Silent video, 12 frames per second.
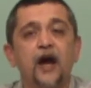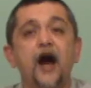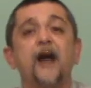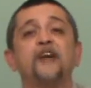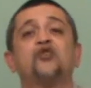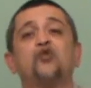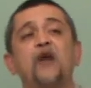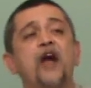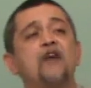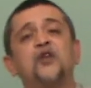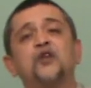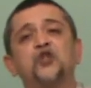I
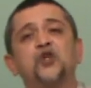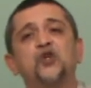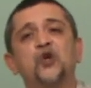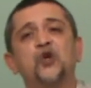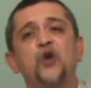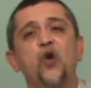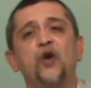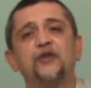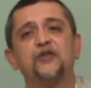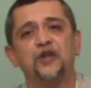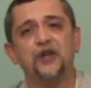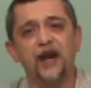travel to New
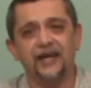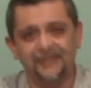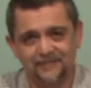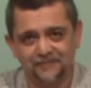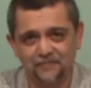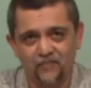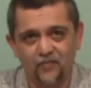York tonight.